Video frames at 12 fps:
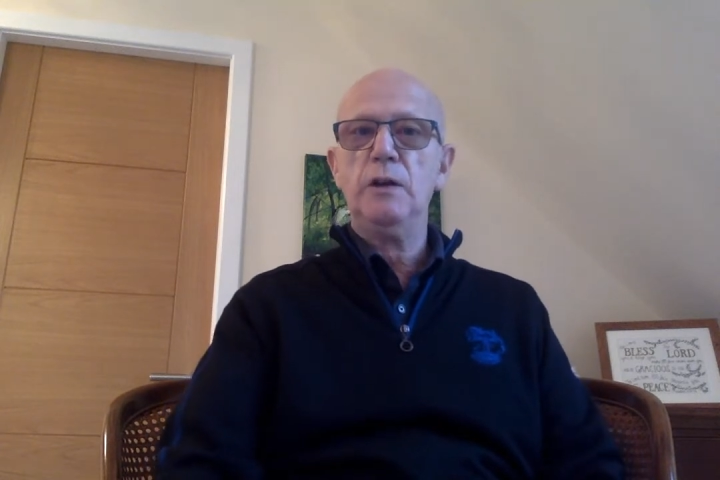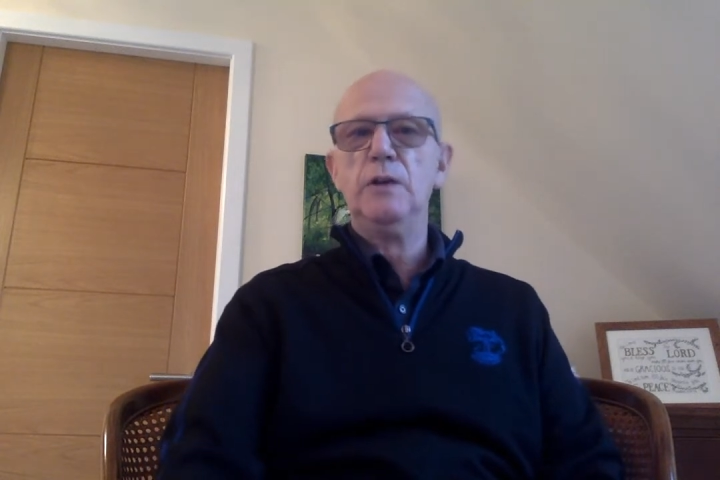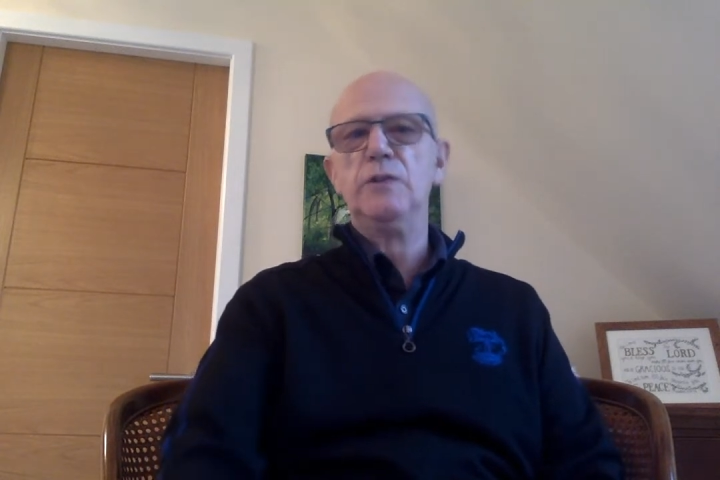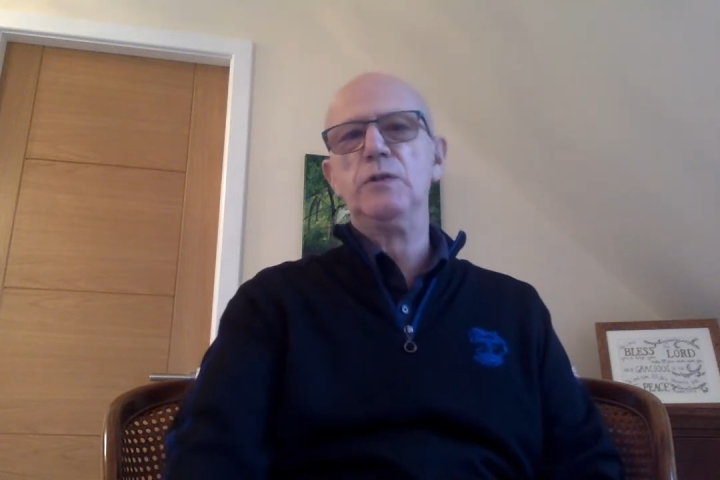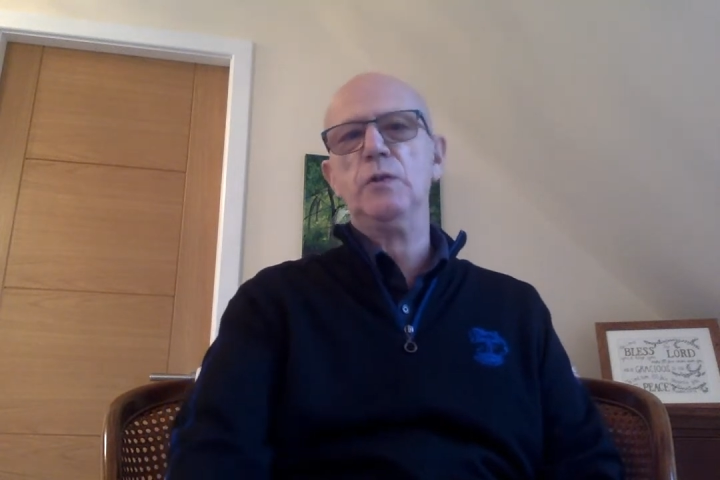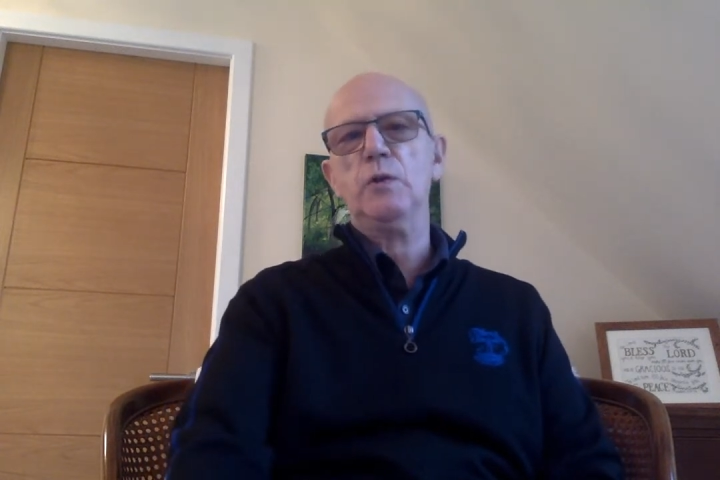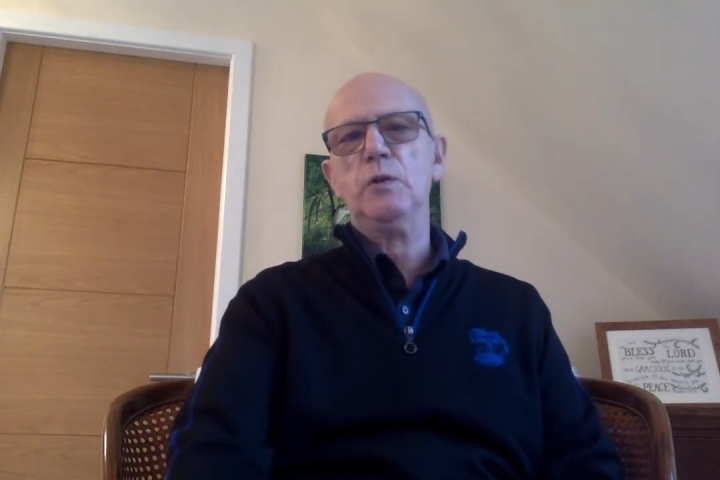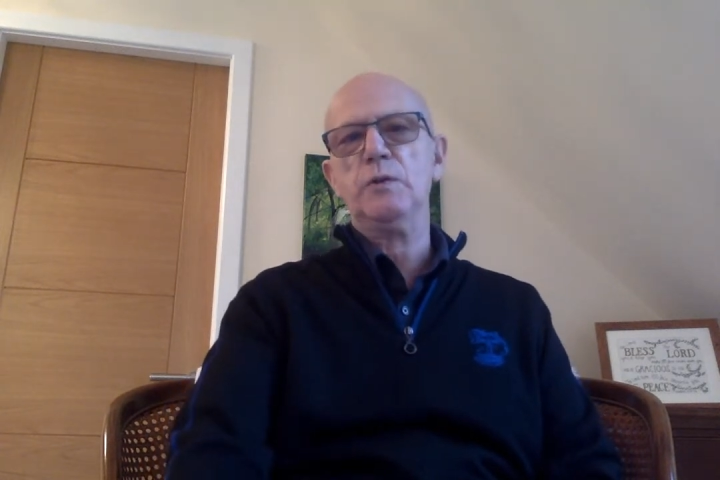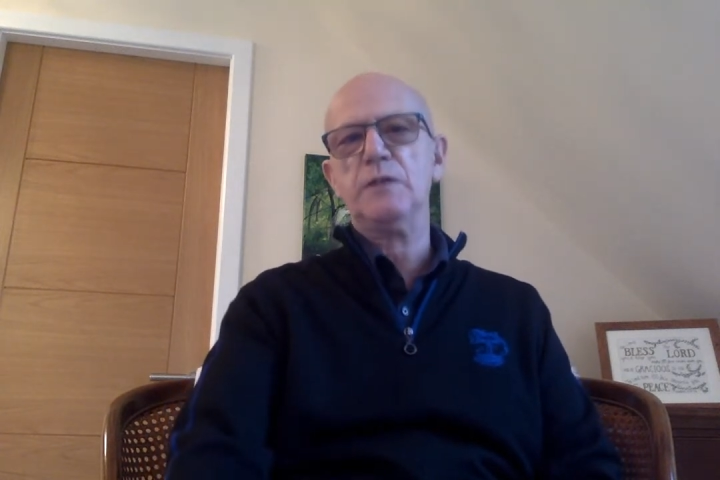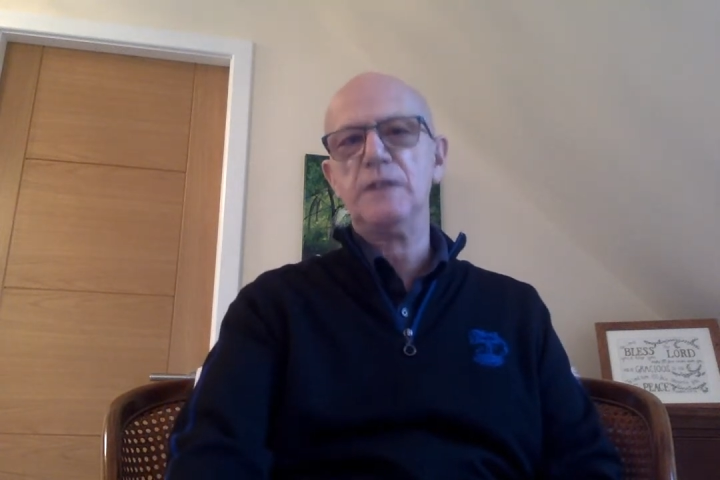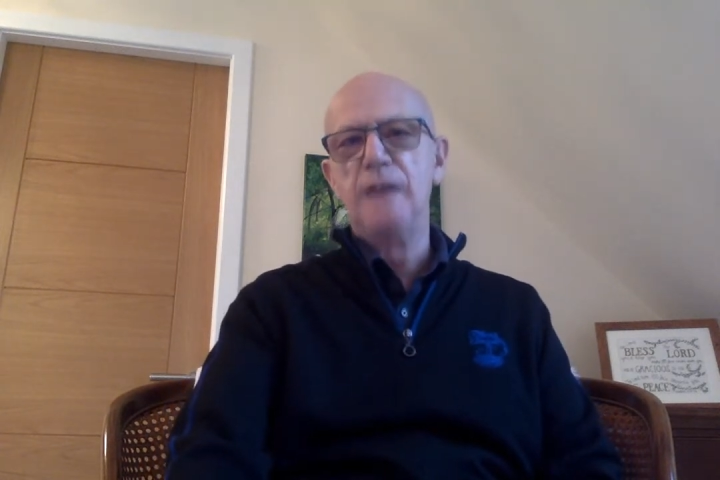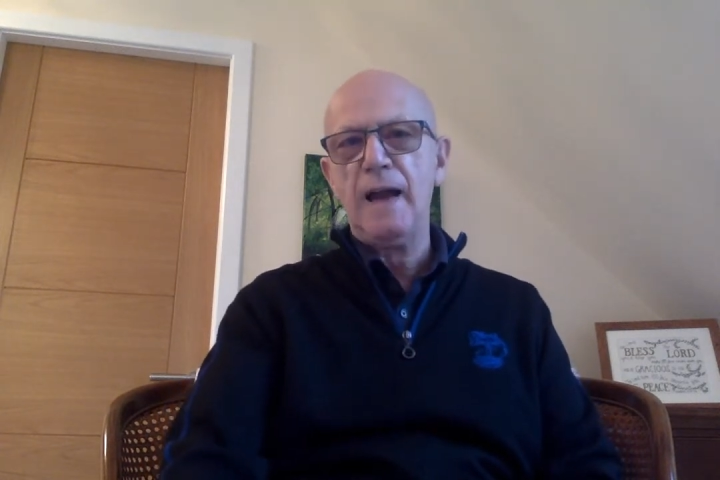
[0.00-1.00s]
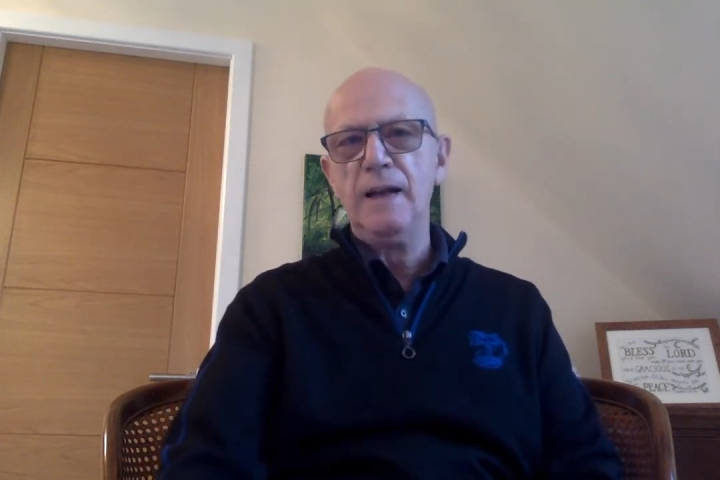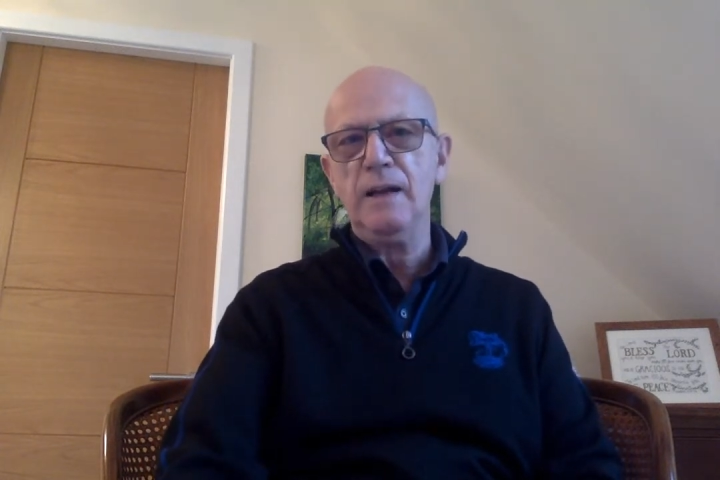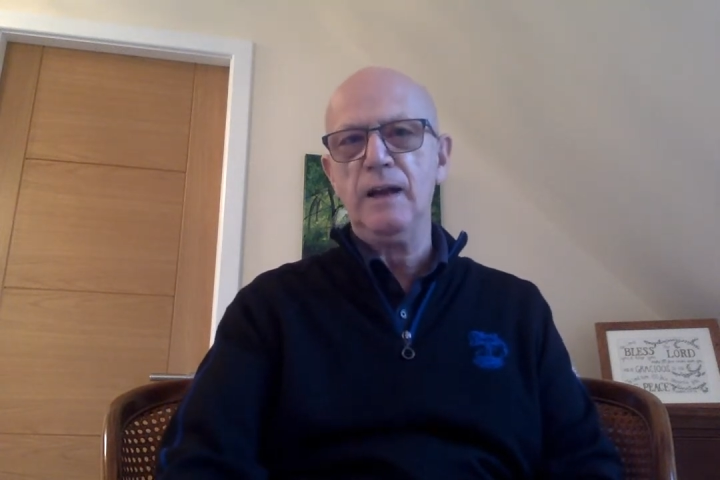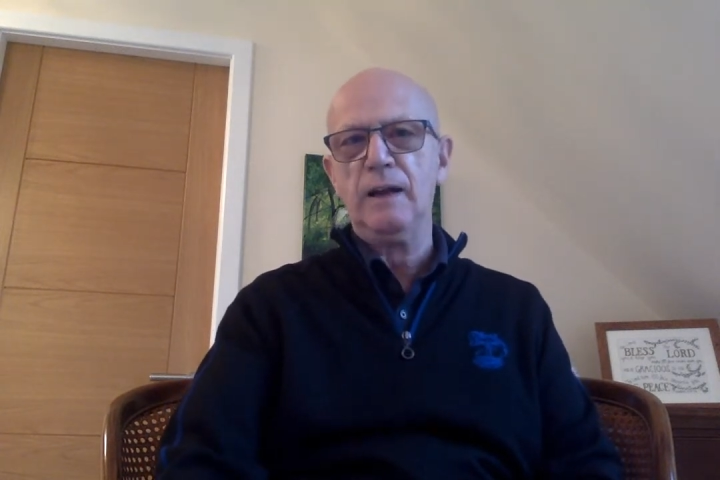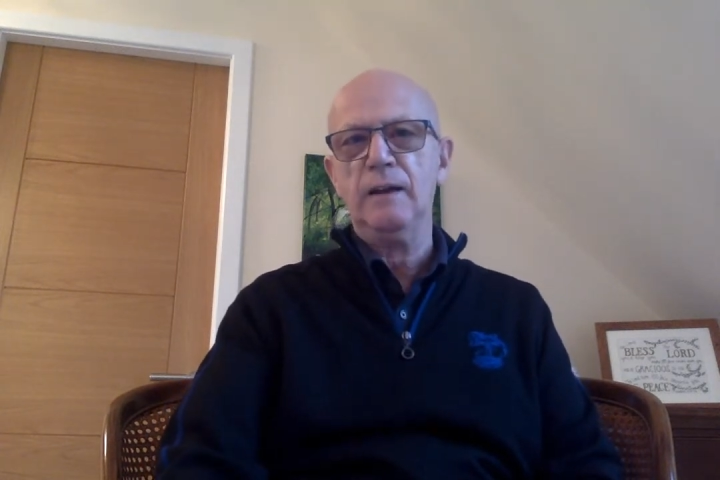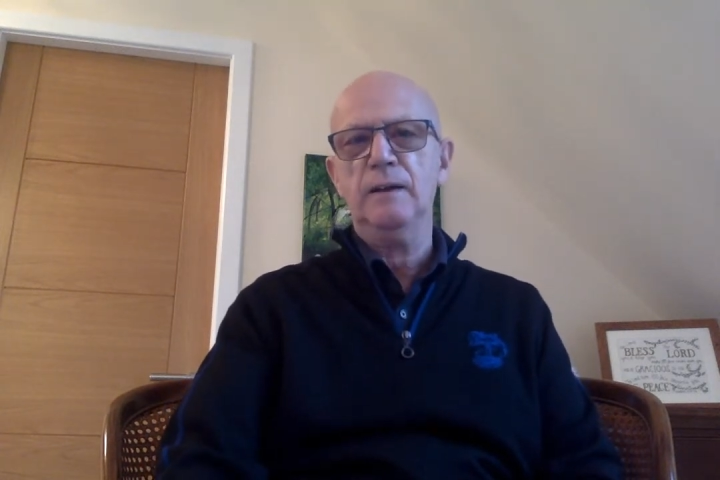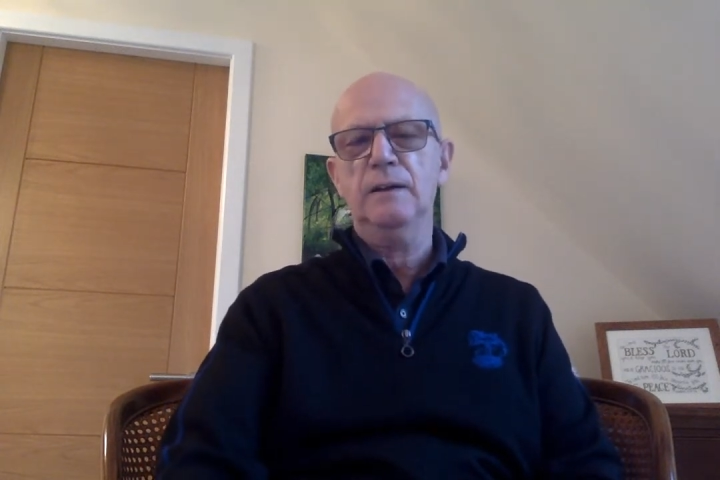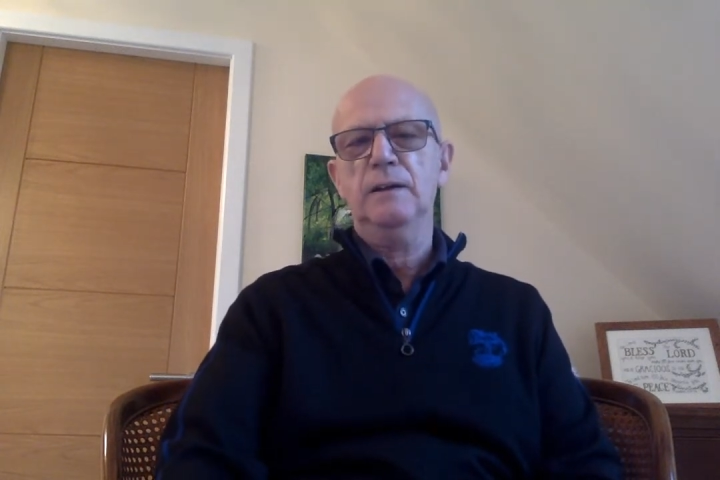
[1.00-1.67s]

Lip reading: her social standing